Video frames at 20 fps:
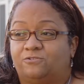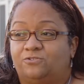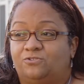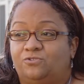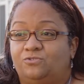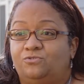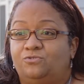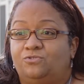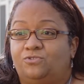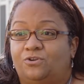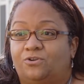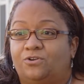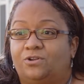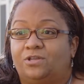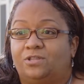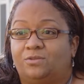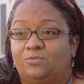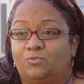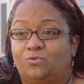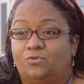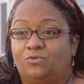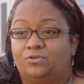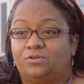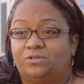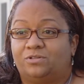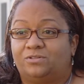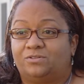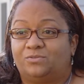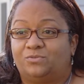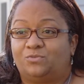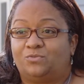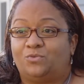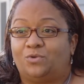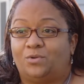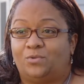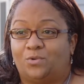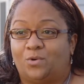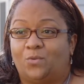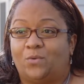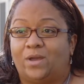2:30 in the morning,
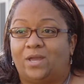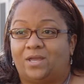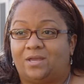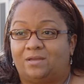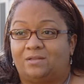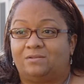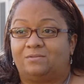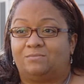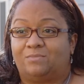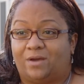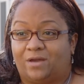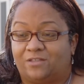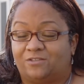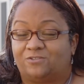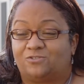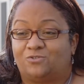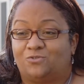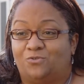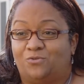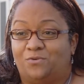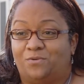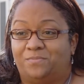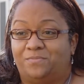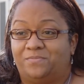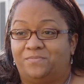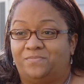we were awakened by the storm.